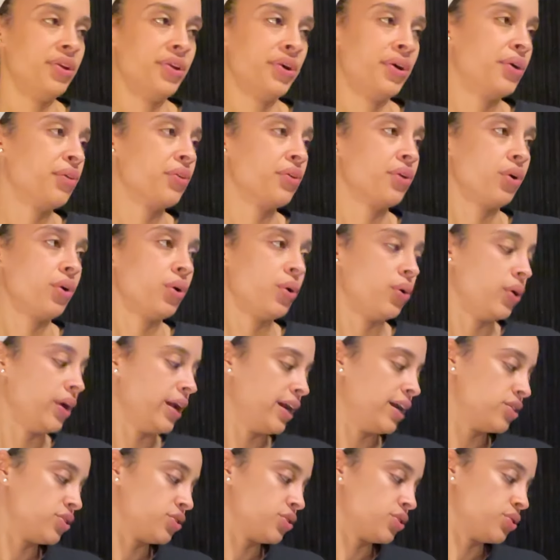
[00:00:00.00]
know the whole
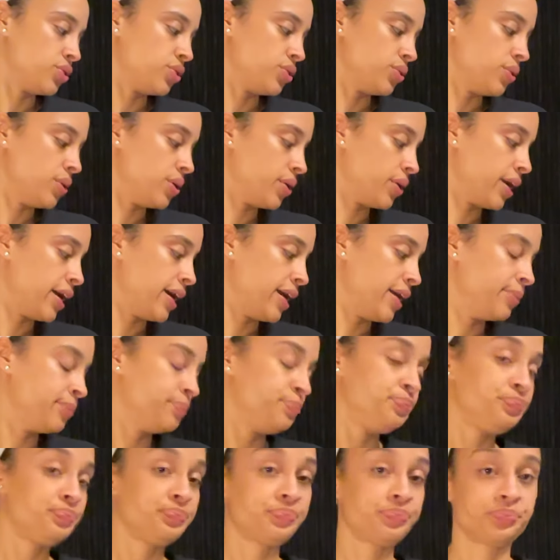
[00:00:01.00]
answer to, okay?
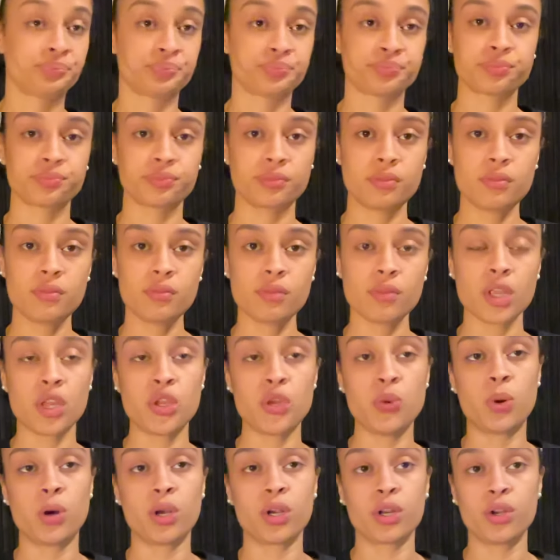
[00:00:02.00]

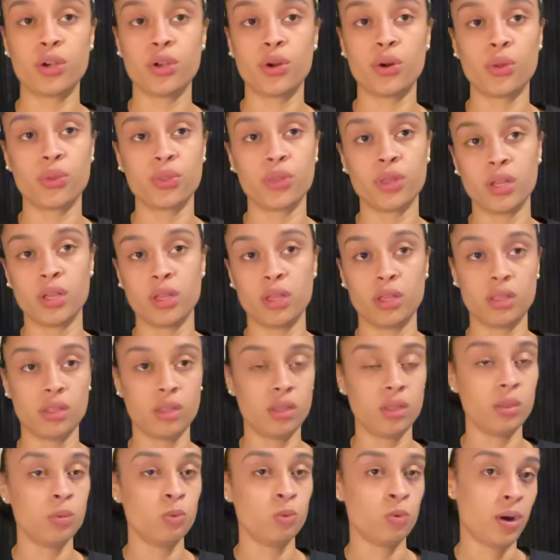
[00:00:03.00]
You want to know the
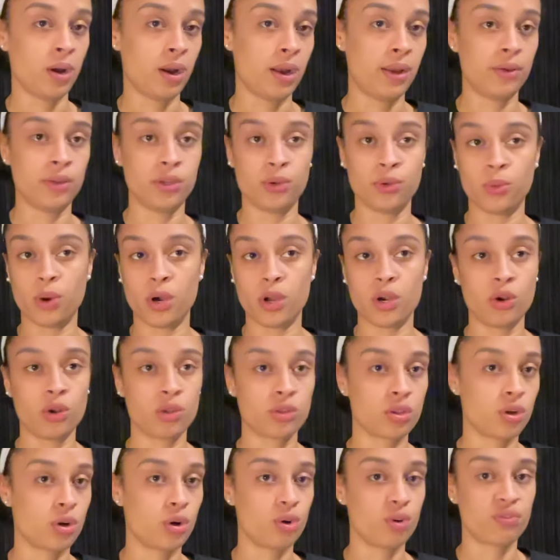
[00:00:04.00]
you want to know
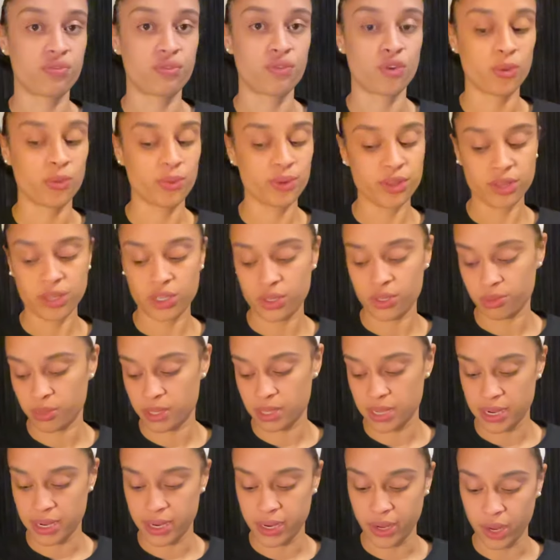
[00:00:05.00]
the whole formula, you
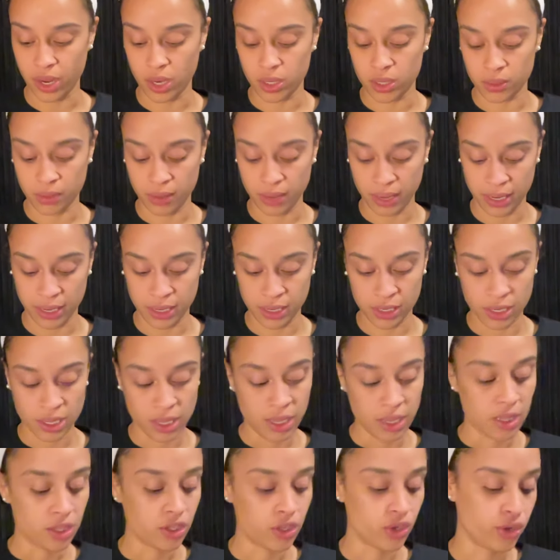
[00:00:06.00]
can't, all right?
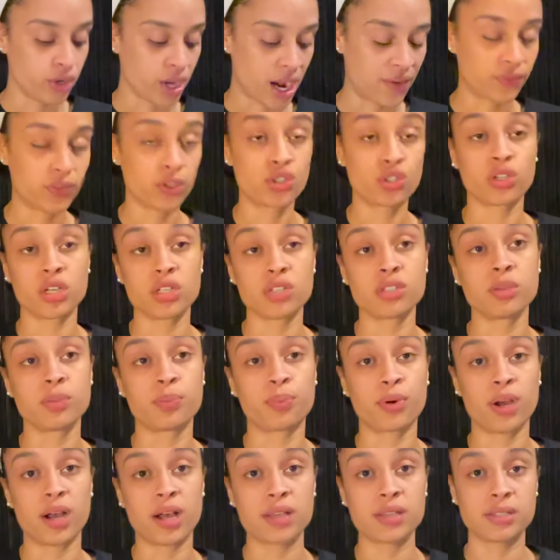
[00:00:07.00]
You have to trust the
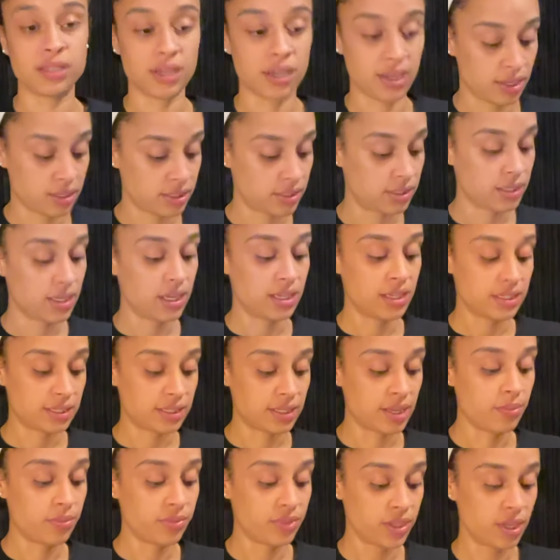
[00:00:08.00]
process.
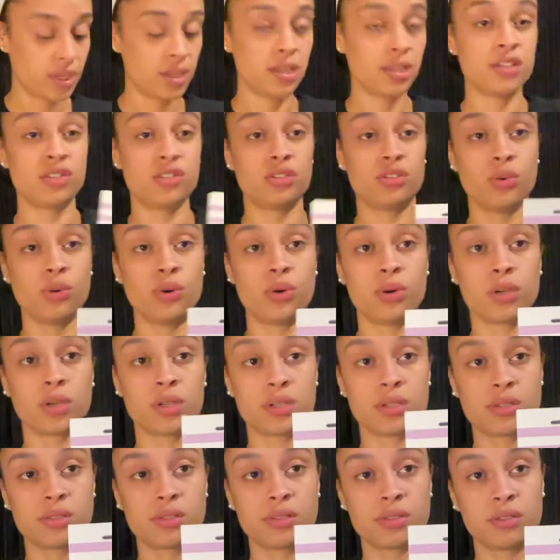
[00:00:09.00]
Something is
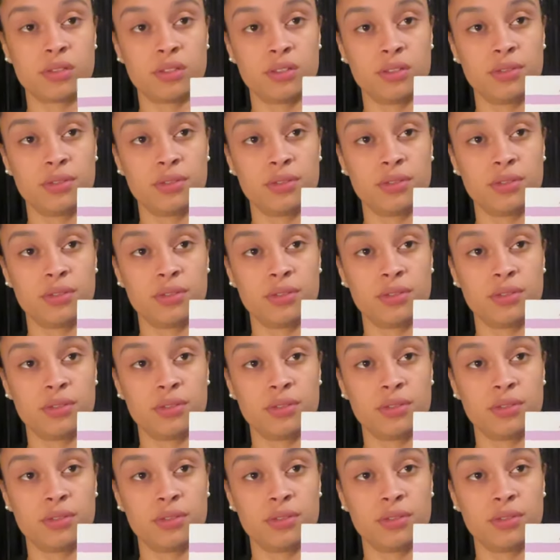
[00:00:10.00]
yours